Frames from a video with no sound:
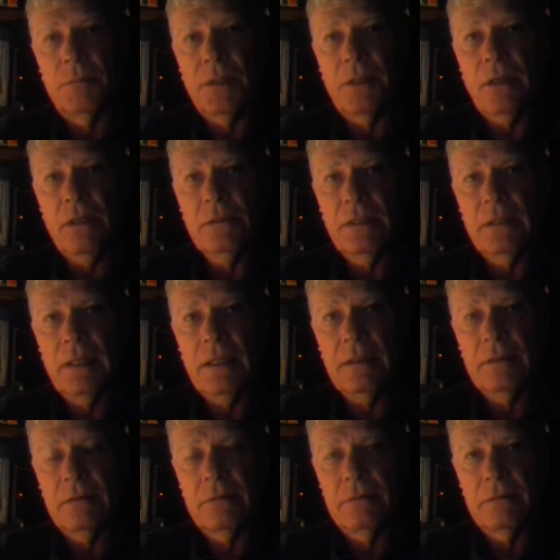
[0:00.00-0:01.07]
because of
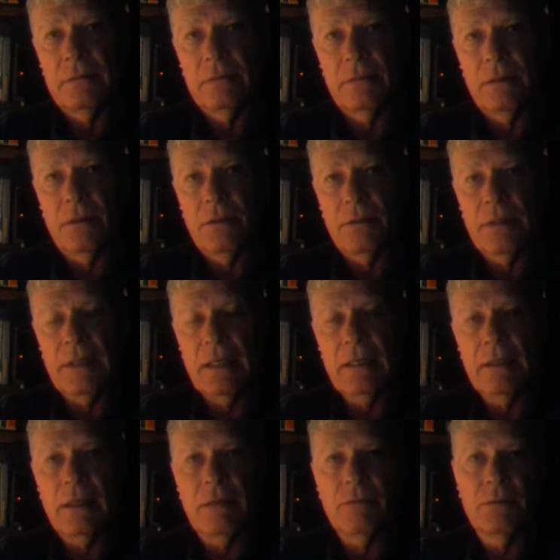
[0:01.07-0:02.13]
that, all of
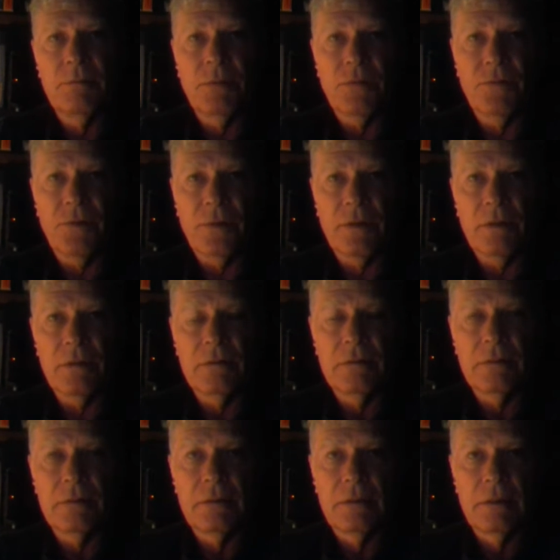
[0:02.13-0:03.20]
that, I would prefer
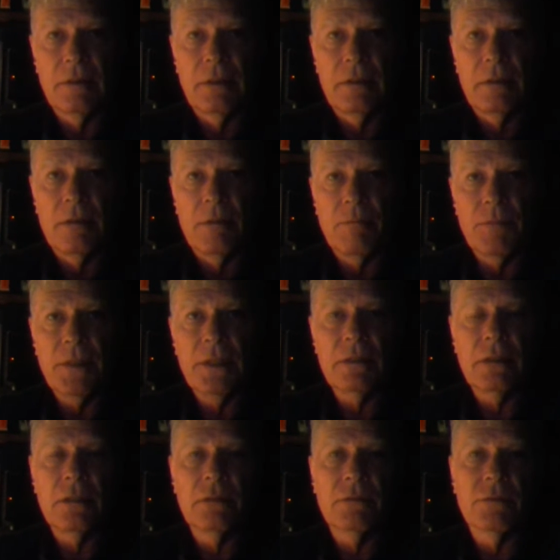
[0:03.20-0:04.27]

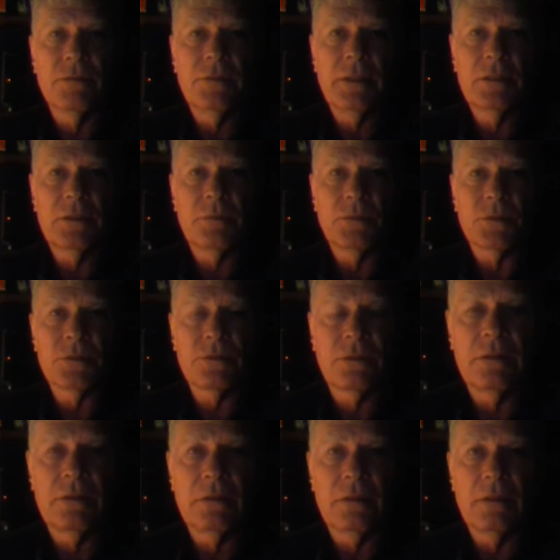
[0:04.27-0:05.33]
meat over vegetables
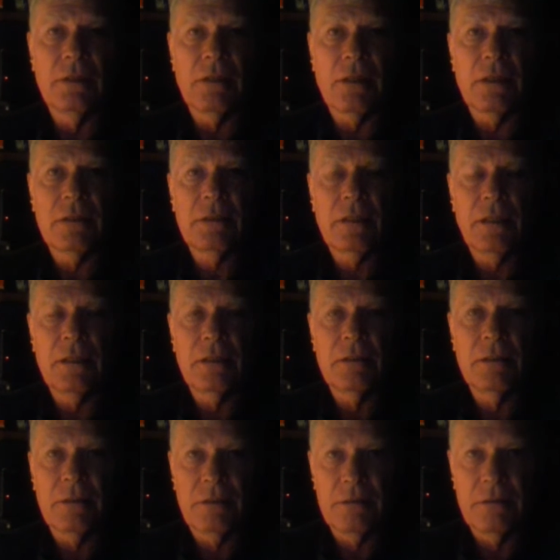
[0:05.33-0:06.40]
in a lot
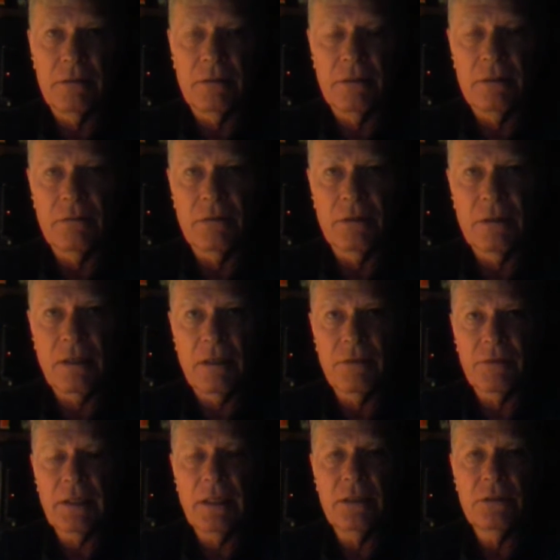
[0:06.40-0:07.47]

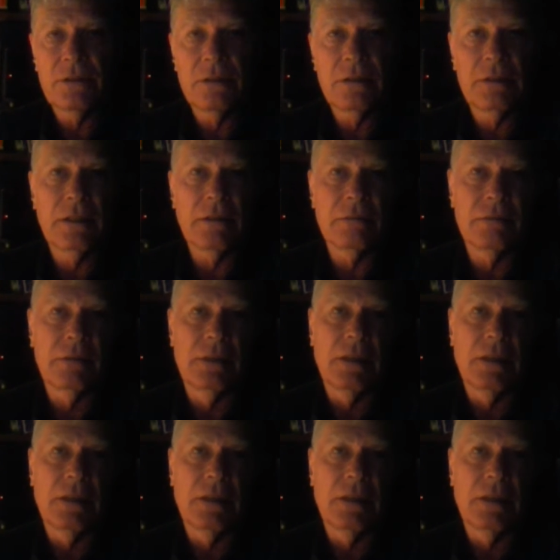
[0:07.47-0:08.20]
of occasions now,